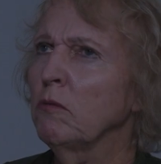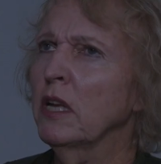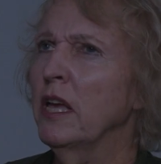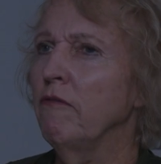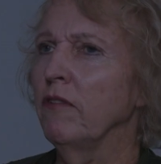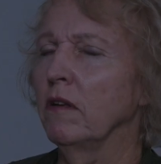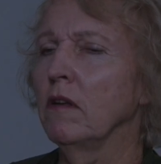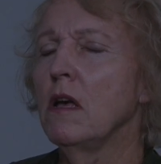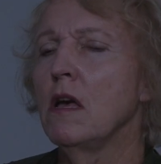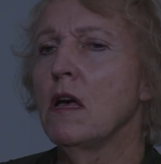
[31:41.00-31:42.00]
were given
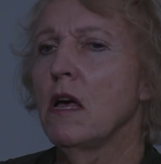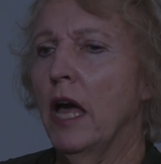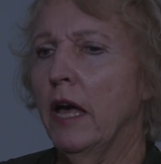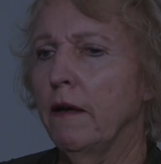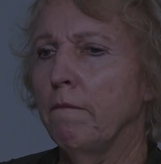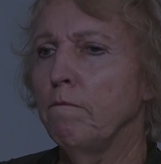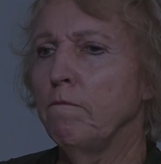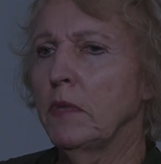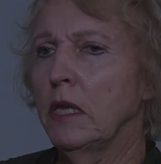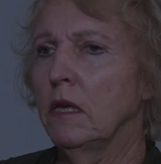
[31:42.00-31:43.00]

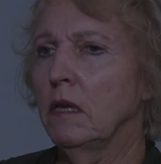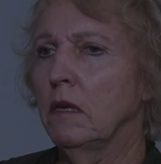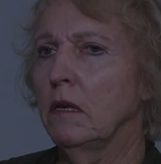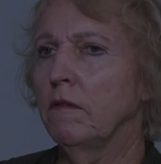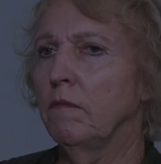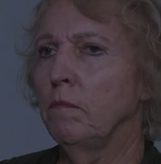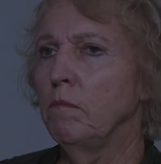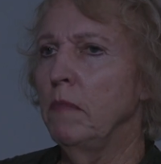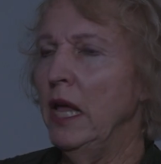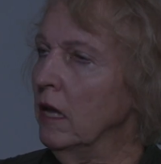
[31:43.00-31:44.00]
um, a
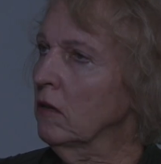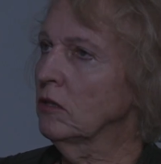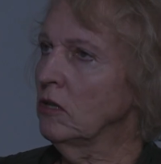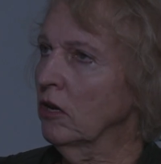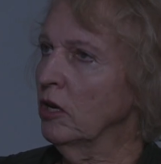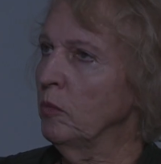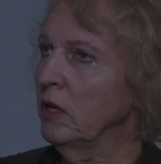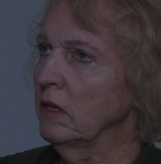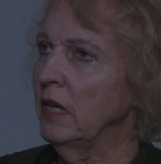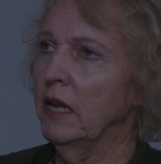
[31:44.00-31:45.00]
medical
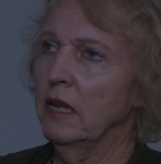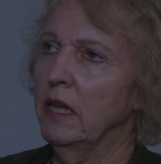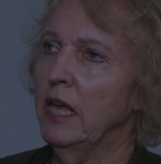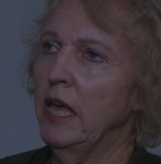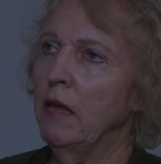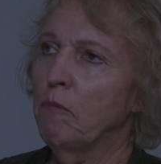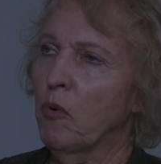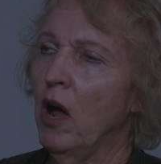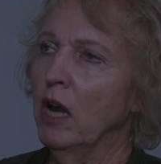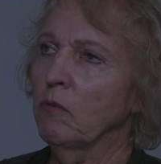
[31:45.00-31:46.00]
document that he
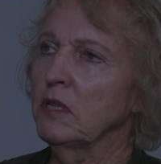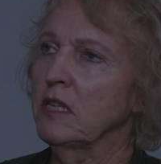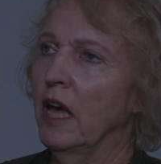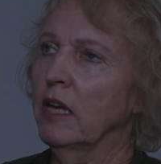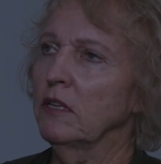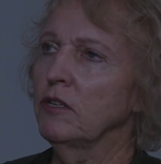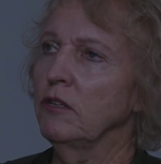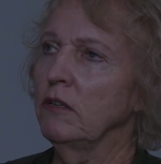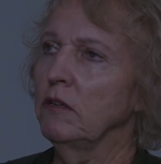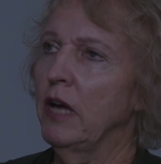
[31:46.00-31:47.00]
Bryant was taken
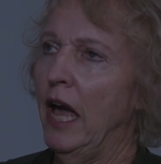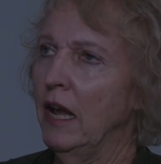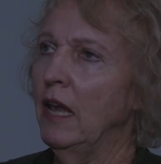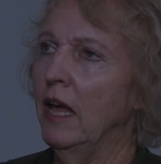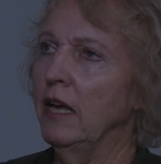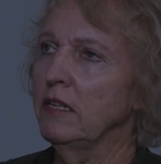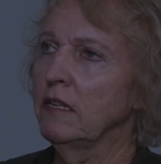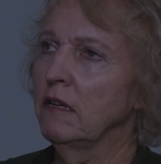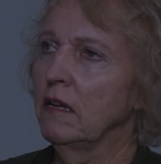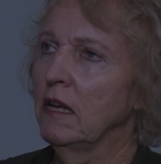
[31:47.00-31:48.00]
to Adelaide
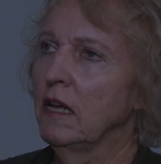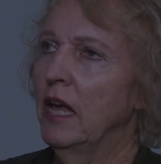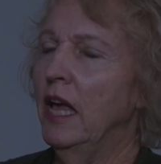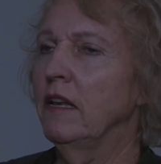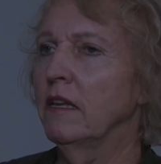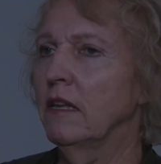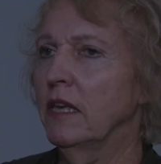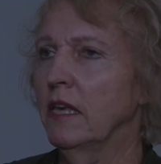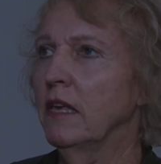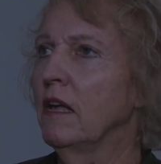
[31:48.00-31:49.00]
mm-hmm. and
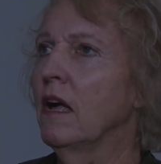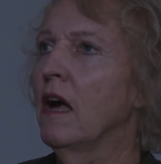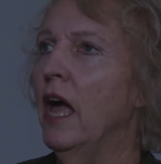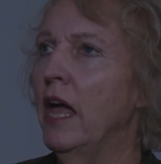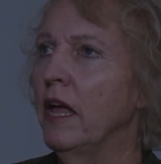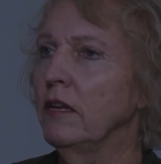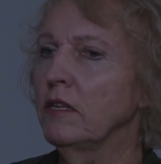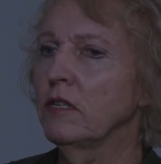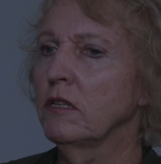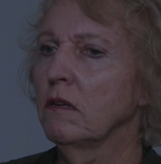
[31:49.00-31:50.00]
oh.
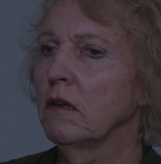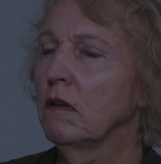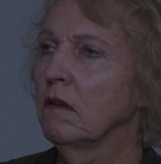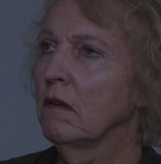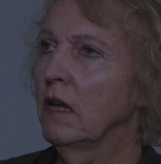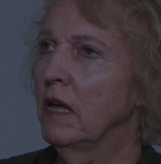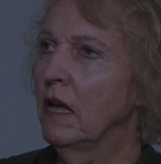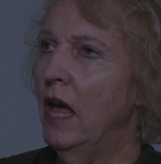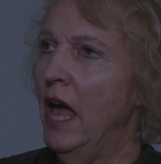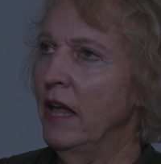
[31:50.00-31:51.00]
and
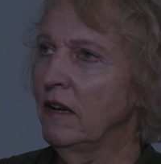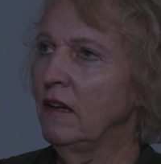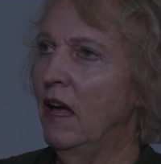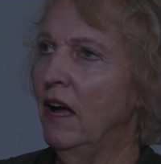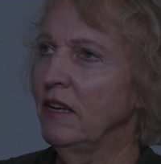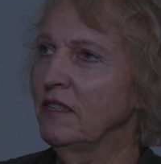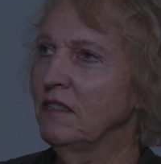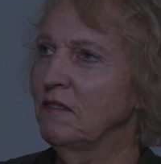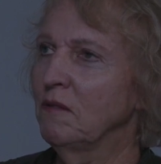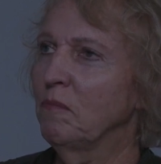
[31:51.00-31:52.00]

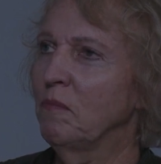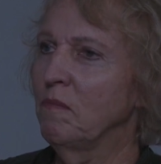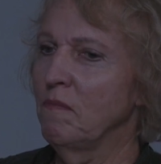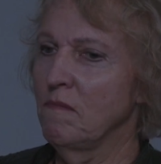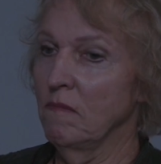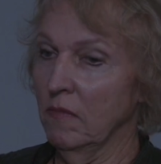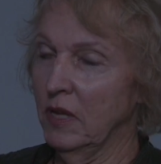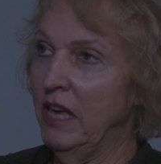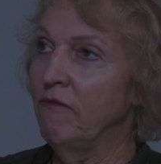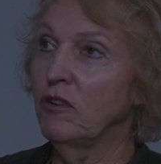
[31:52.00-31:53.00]
analysed,
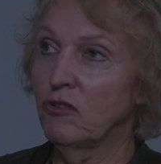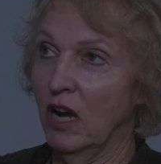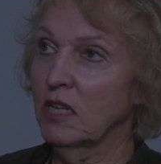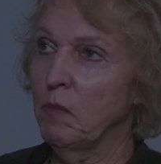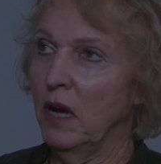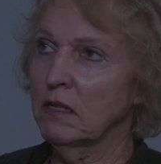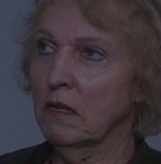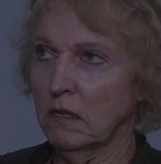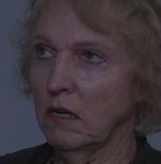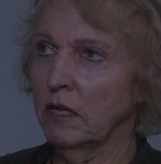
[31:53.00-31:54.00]
given drugs by a
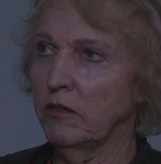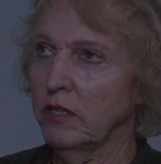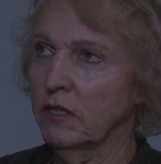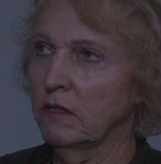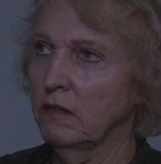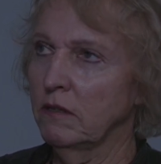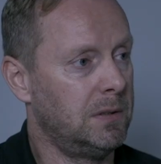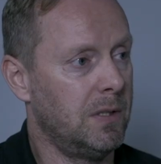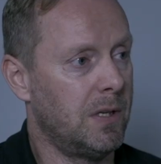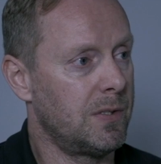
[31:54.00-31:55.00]
psychiatrist
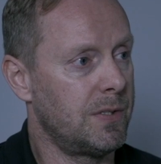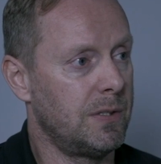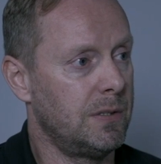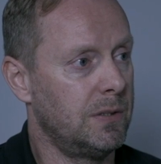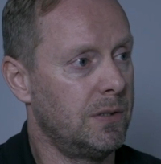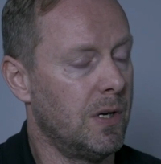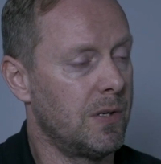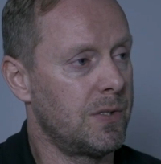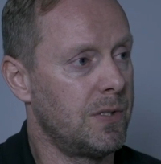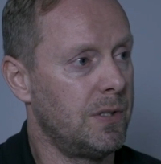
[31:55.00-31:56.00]
Gosh. there. Gosh.
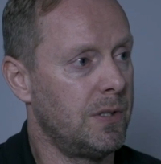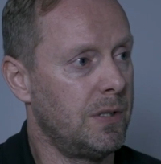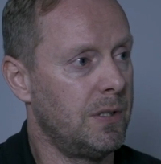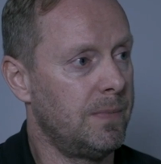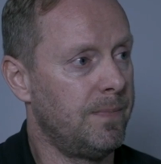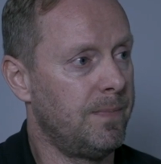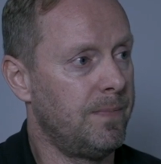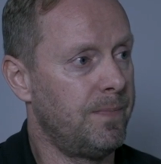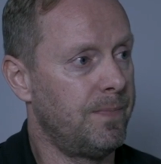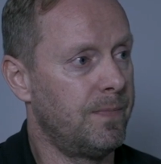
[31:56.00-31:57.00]
So fascinating
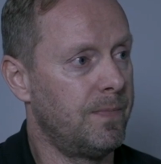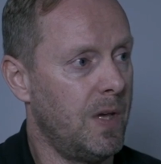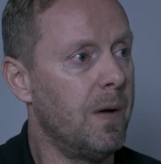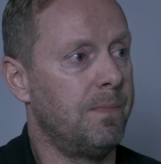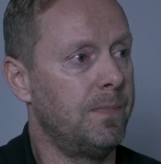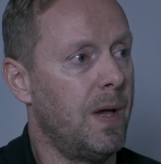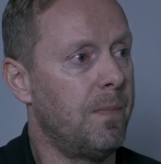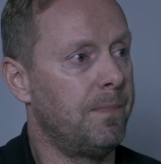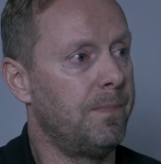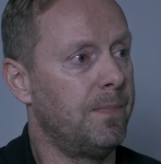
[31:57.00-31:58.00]
story. Yep, yep.
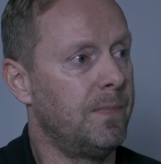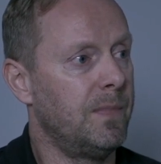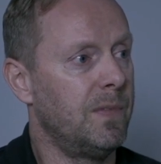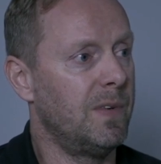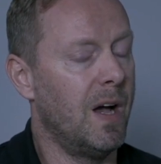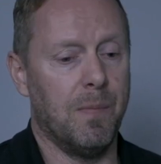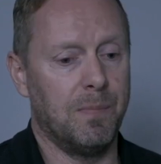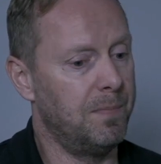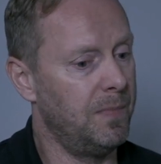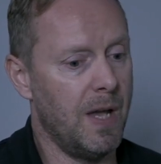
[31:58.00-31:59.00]
Um,
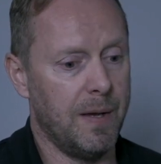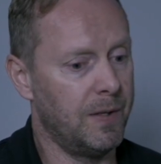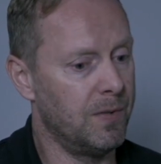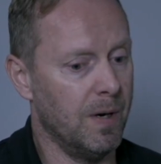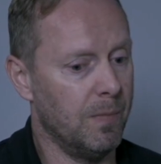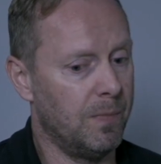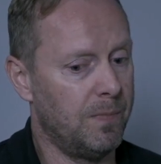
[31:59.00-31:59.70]
fascinating yep, story.